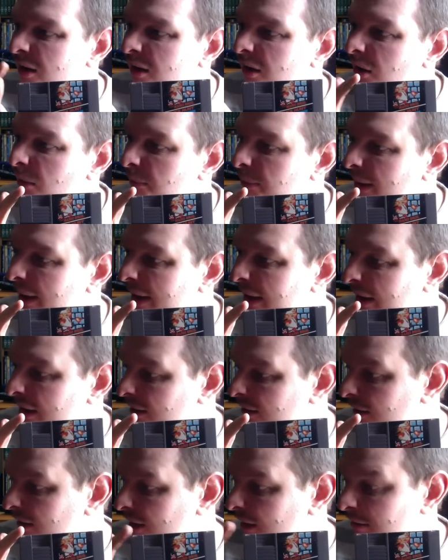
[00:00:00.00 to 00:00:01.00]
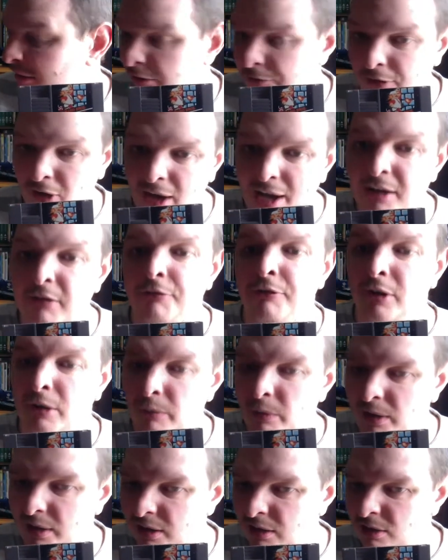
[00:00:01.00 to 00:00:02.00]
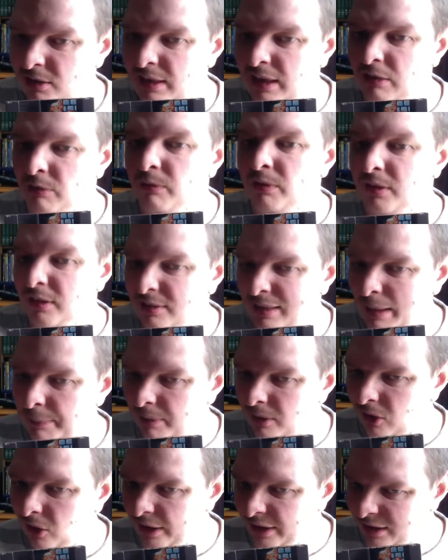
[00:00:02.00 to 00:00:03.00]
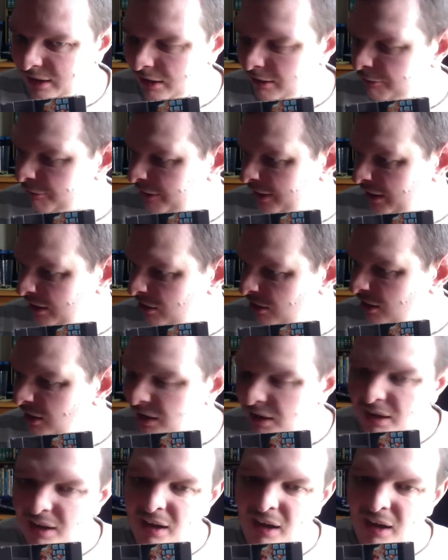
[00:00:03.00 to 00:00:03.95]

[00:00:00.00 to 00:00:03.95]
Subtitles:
can't play it. Even if I had a fully working SNES with the Zapper light gun and things,